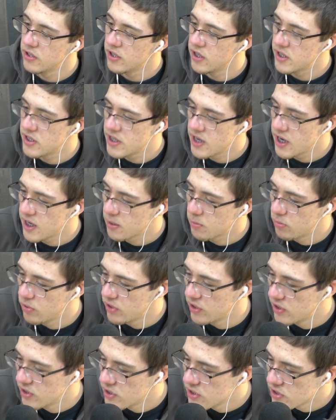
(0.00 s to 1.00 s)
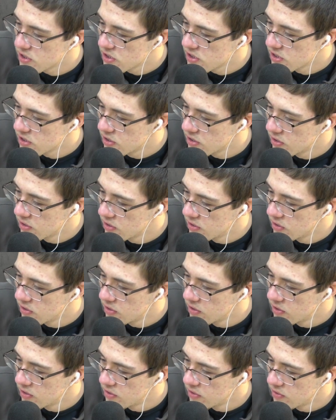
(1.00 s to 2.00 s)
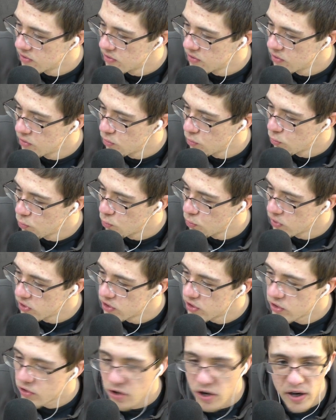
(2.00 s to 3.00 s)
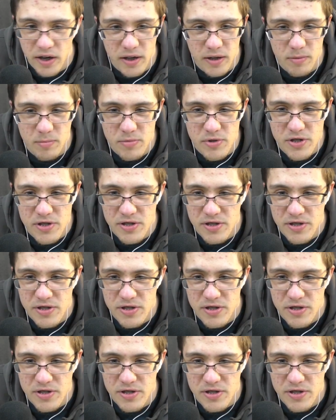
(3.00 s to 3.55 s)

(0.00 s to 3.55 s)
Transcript: attack plans with the crabs.